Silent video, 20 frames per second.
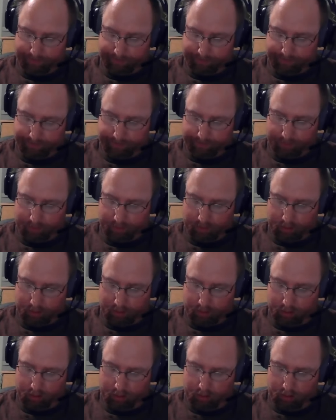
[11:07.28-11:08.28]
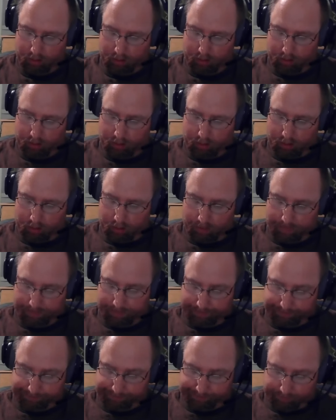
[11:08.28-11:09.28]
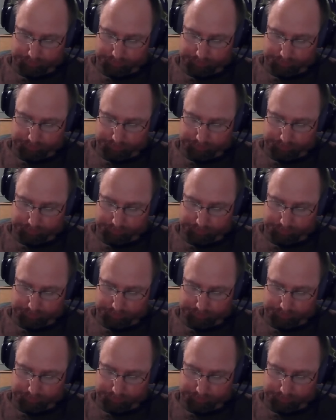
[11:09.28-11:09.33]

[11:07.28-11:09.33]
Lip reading: (silence)